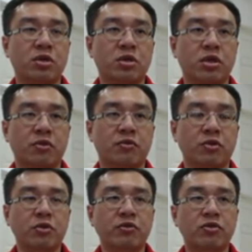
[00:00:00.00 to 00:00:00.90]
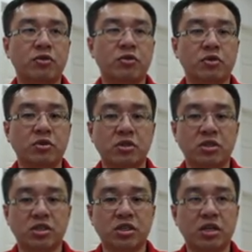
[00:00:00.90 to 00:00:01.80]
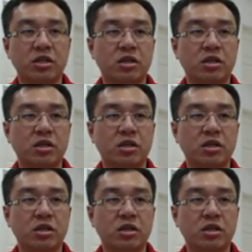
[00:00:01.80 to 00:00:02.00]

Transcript: If you move to g8,